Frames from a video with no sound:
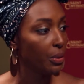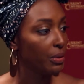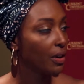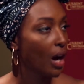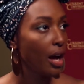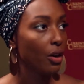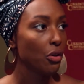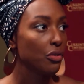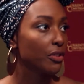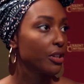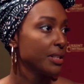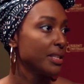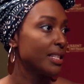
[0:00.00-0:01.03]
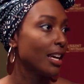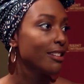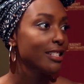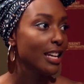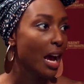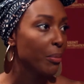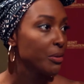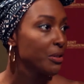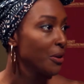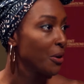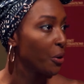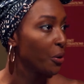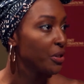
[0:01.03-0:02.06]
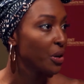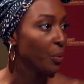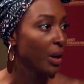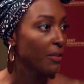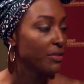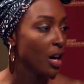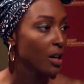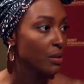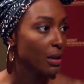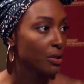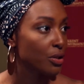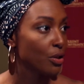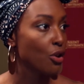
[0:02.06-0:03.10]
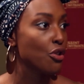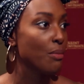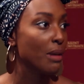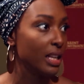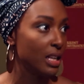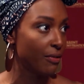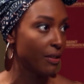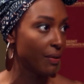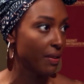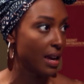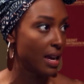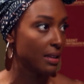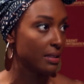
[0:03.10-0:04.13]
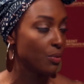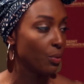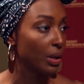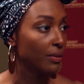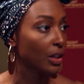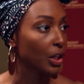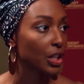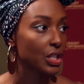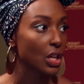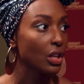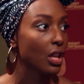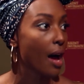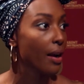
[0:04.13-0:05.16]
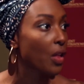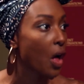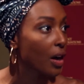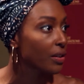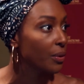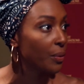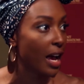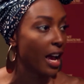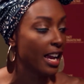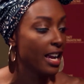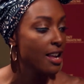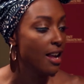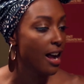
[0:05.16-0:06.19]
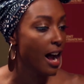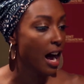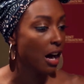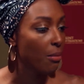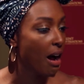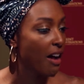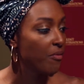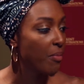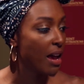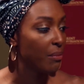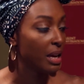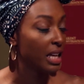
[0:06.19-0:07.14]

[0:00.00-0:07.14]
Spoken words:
we've got over 60 episodes, and we have talked about so many different things, and we've learned a lot along the way. I've been